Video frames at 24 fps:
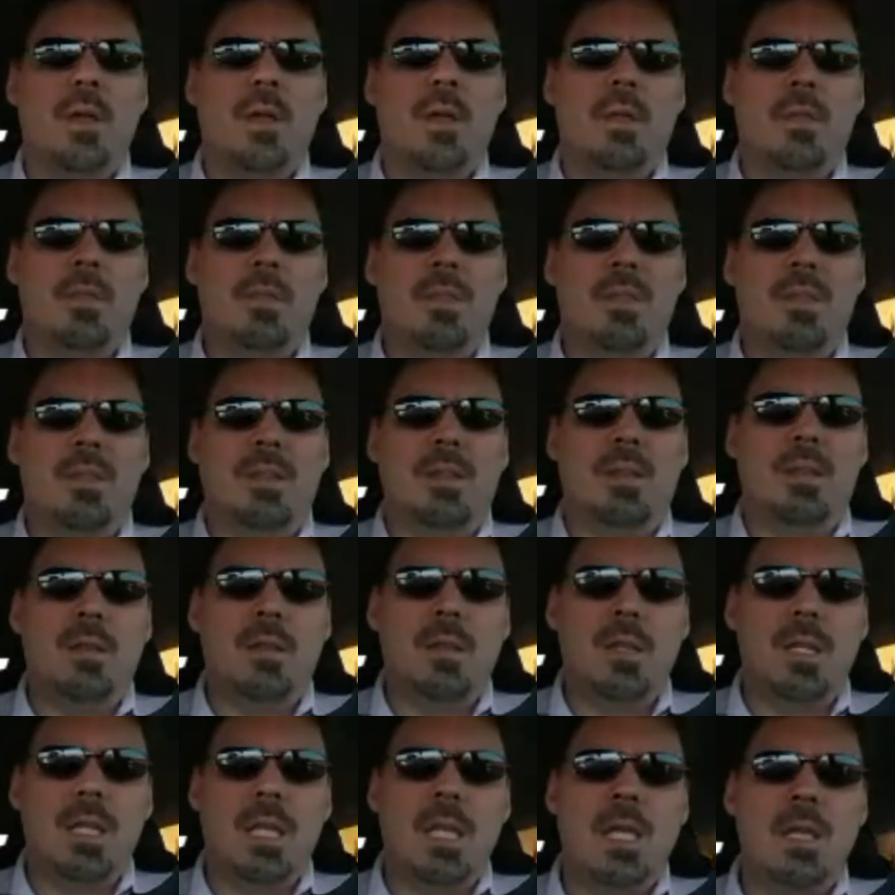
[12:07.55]
The
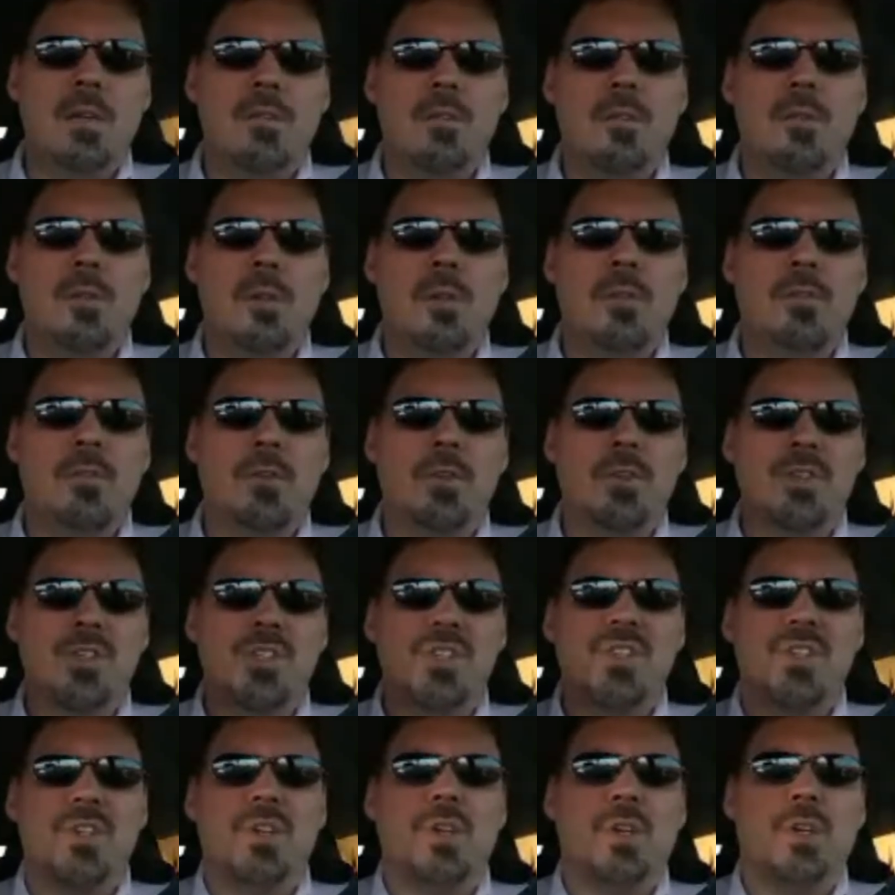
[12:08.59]
evil versus
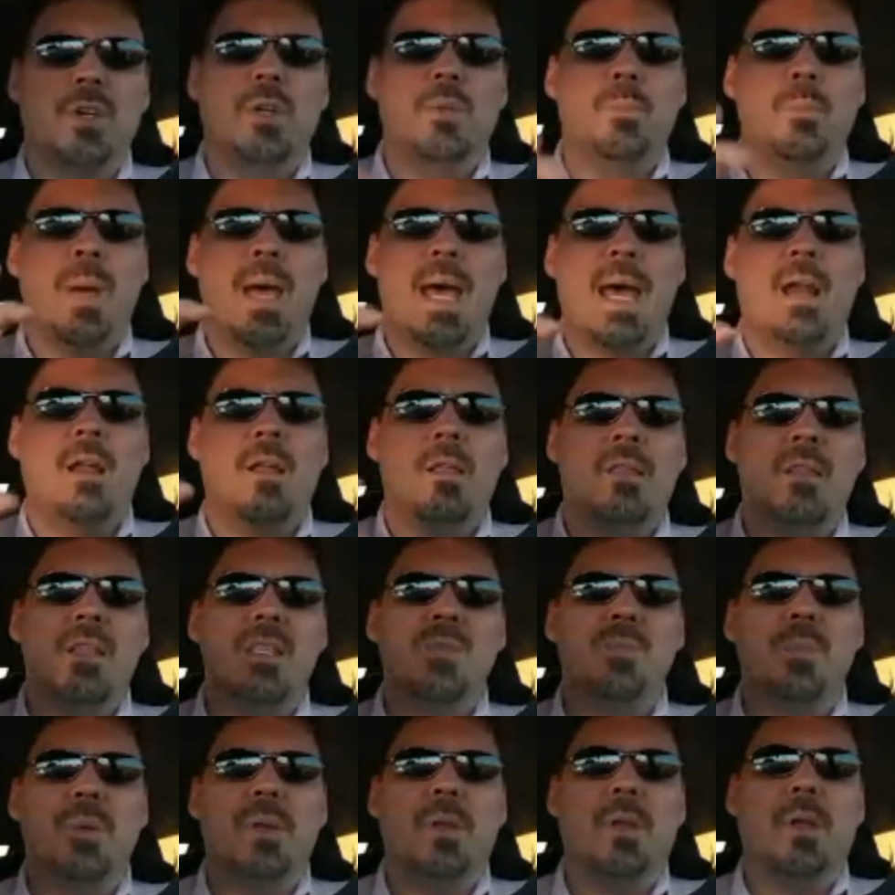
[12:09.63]
good battle that's
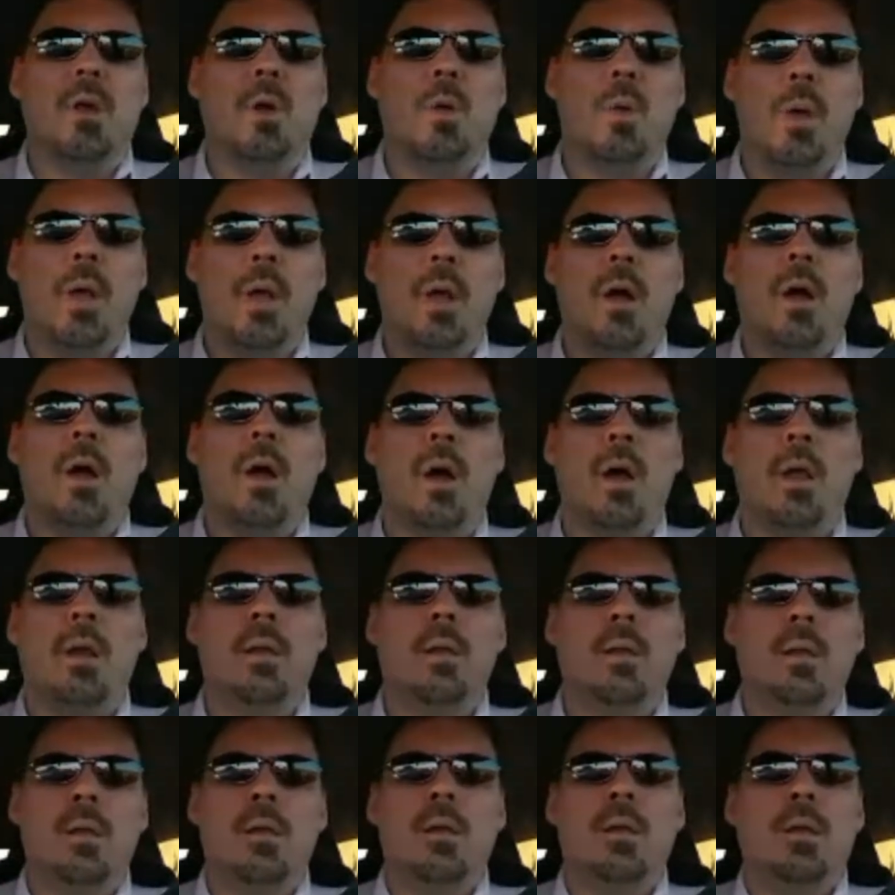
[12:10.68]
been going on
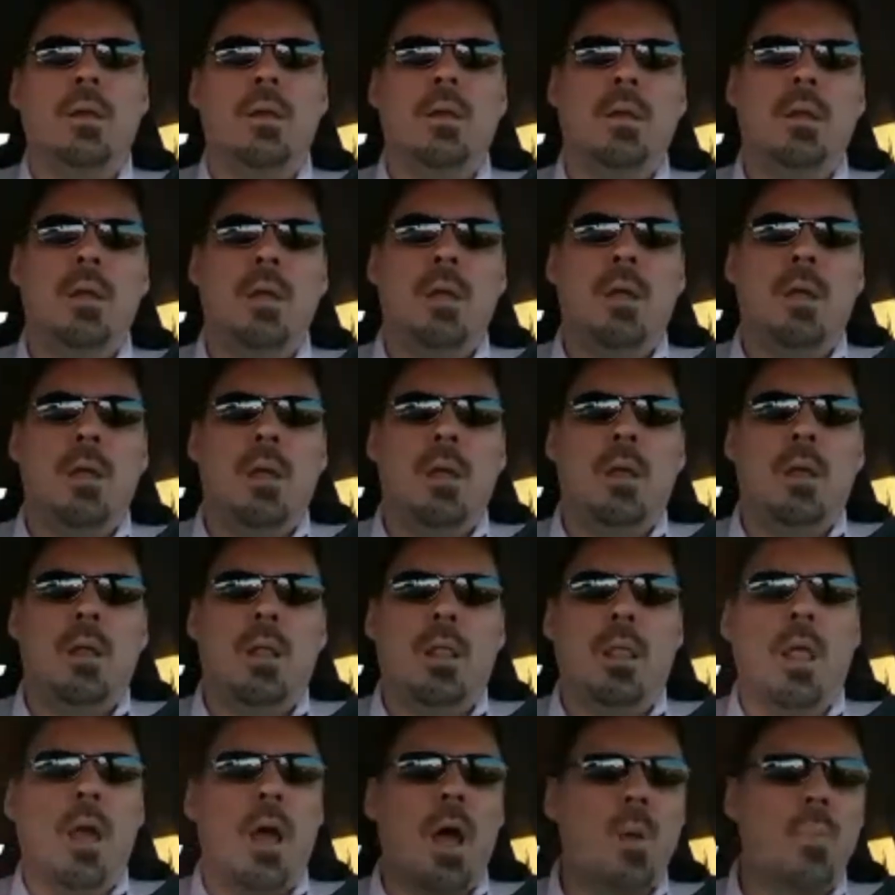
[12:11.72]

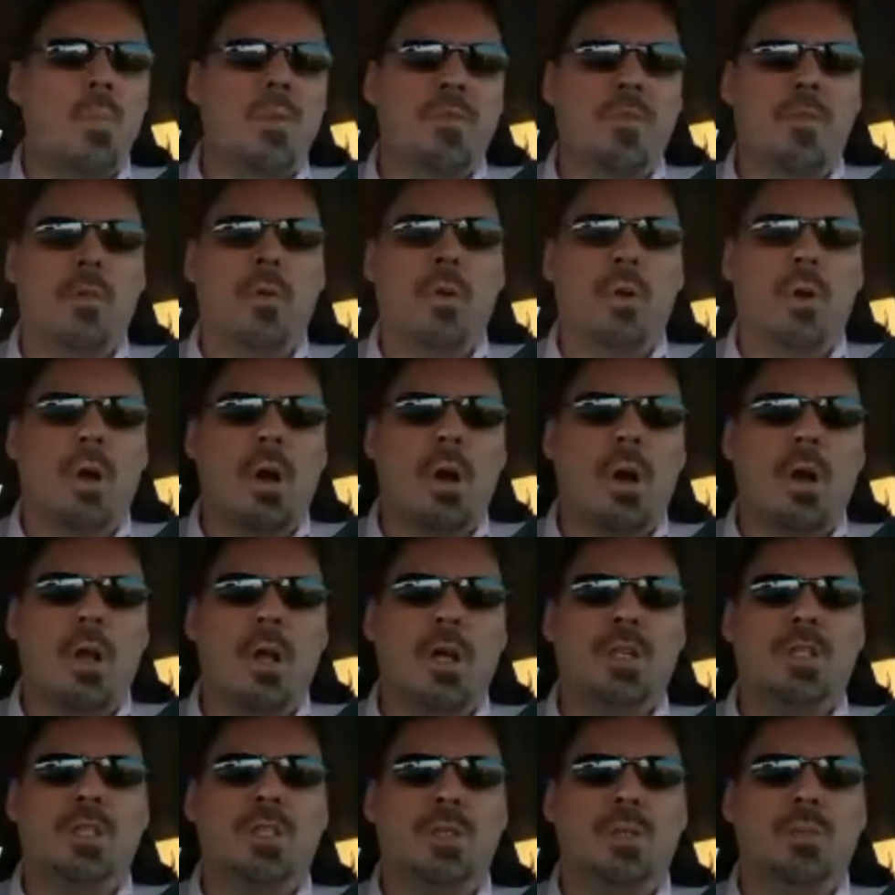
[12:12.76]
long before our
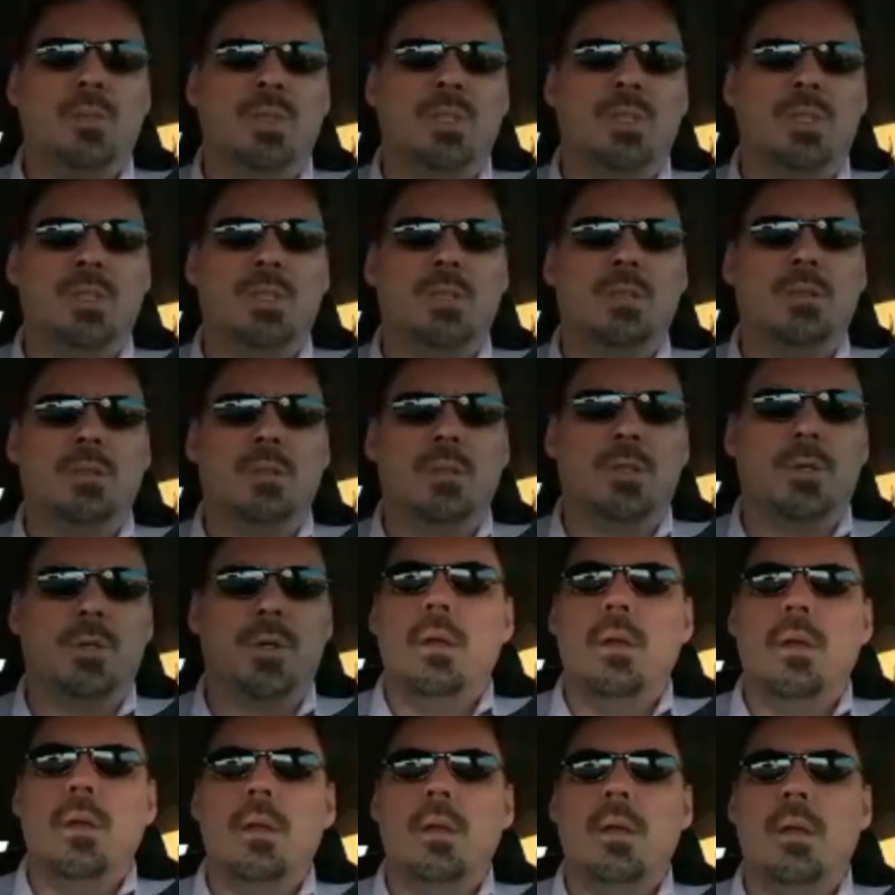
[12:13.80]
country was
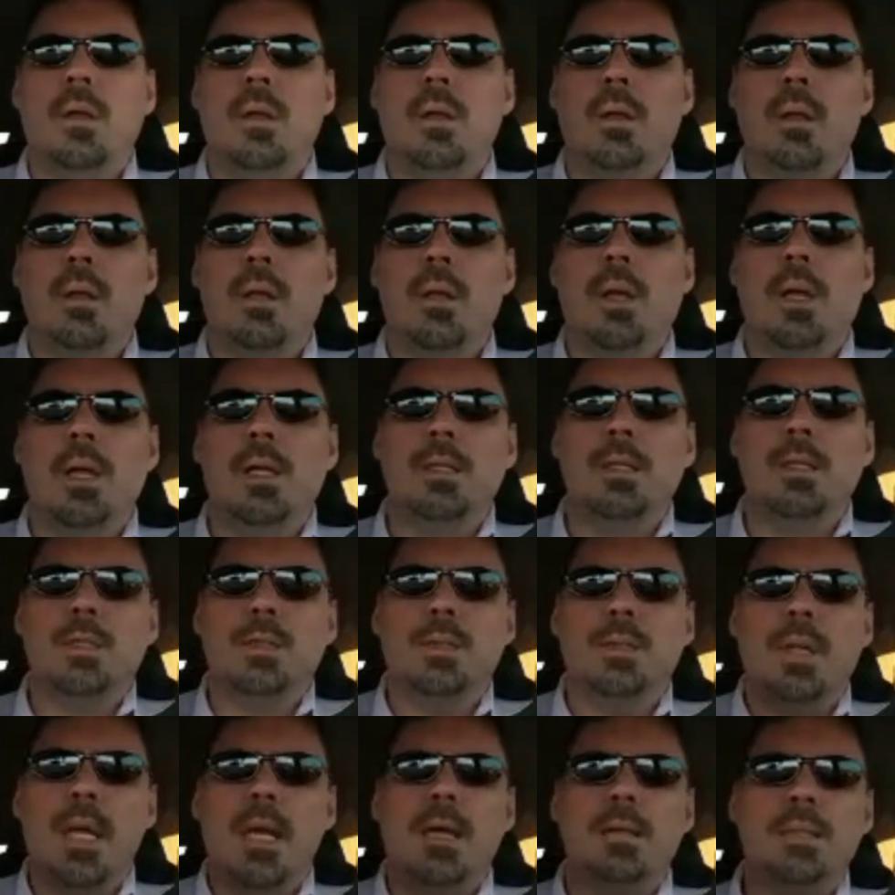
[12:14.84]
created. And so
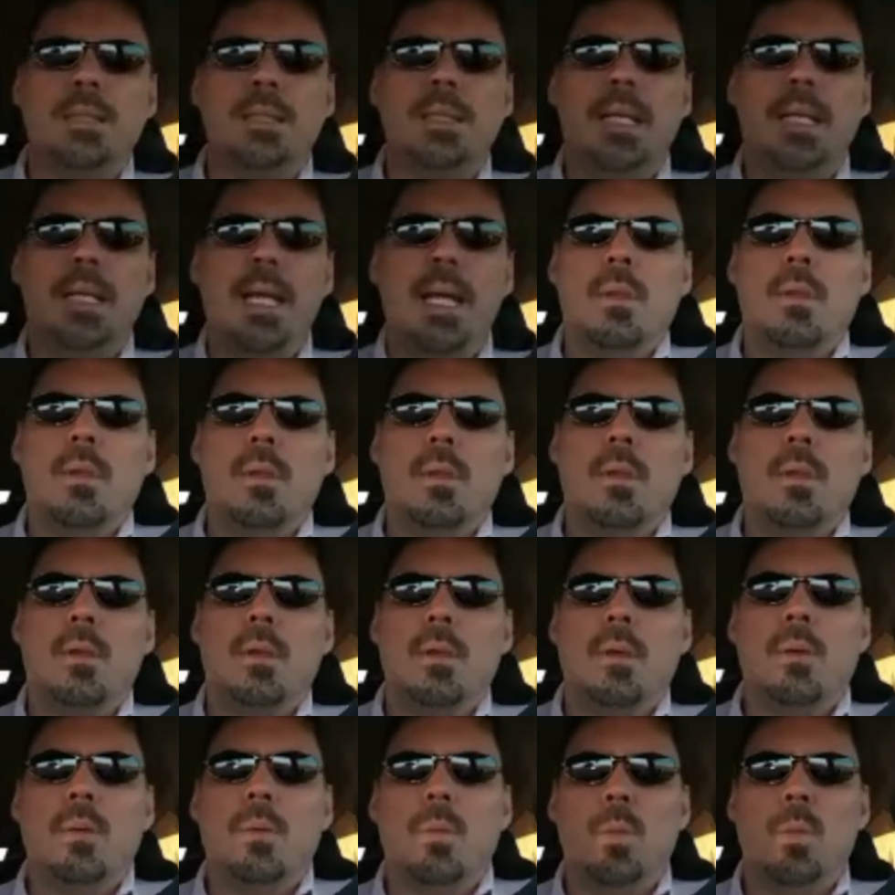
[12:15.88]
now today,
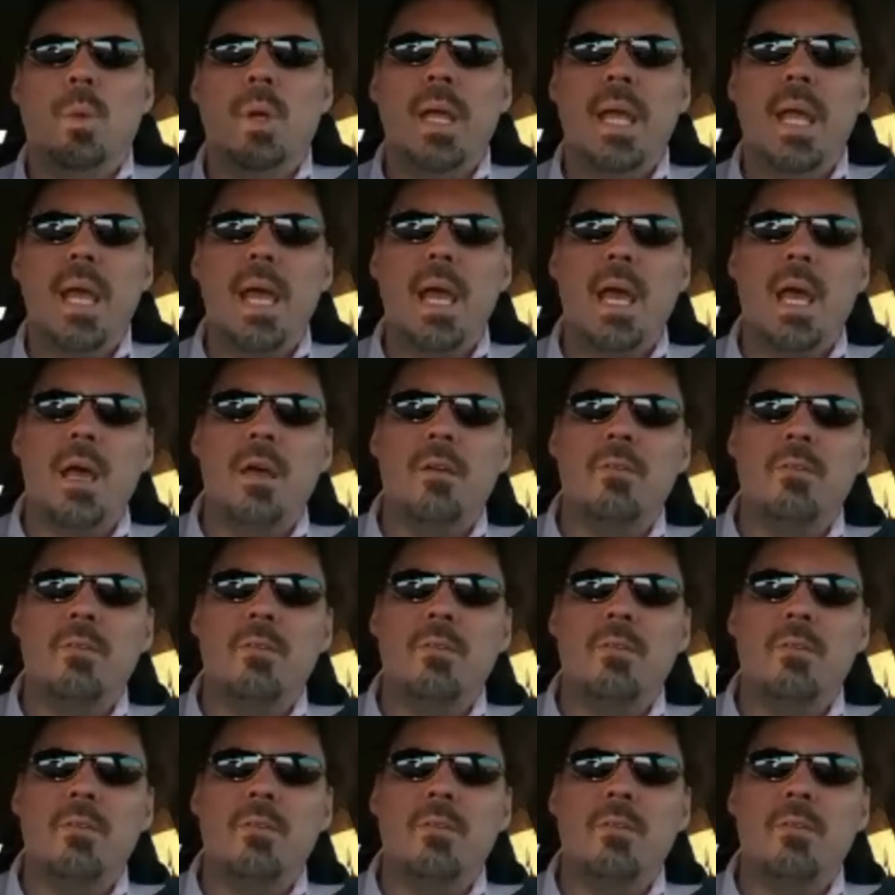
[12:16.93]
we have